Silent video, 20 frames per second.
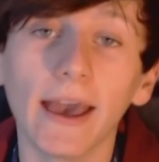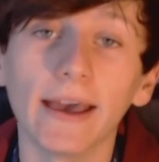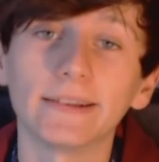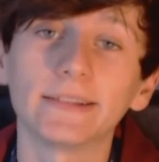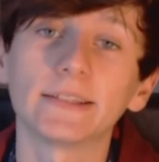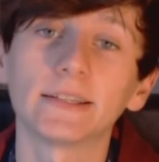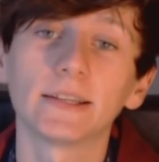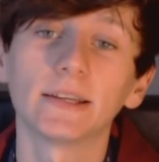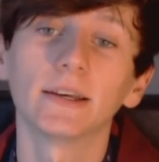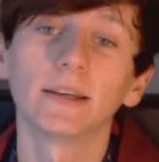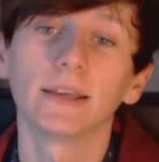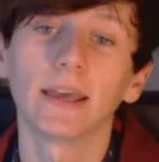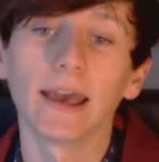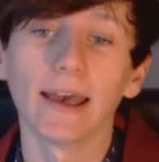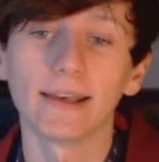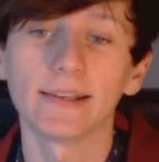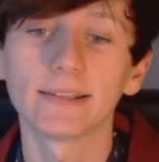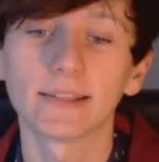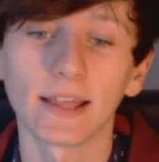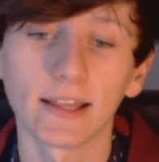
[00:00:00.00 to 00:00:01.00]
yes,
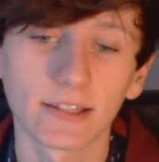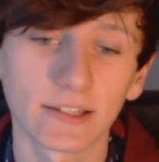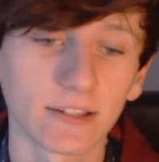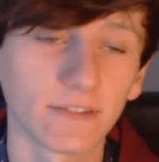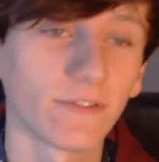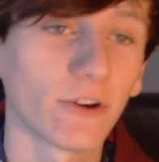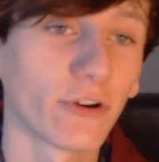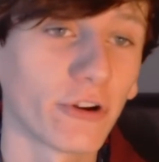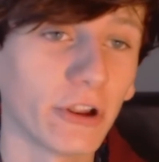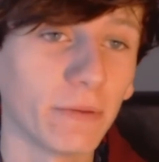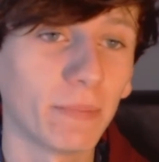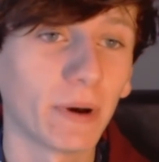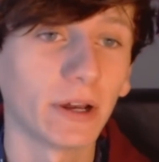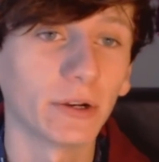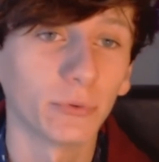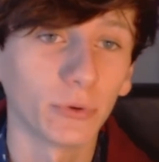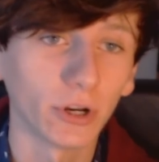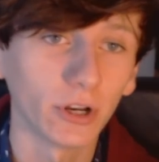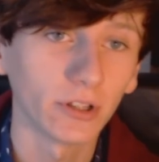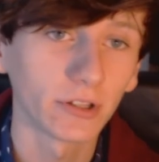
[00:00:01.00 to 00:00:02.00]
yes, that's a very
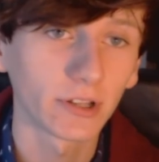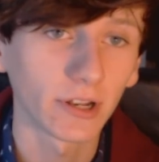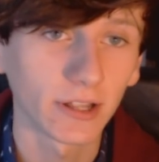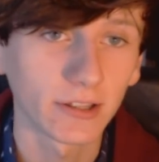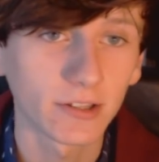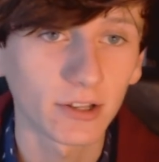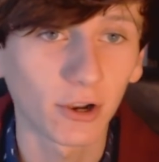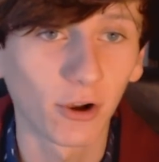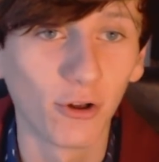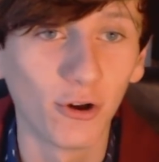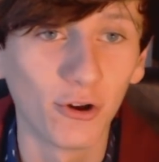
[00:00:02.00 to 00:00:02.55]
bad word. Let's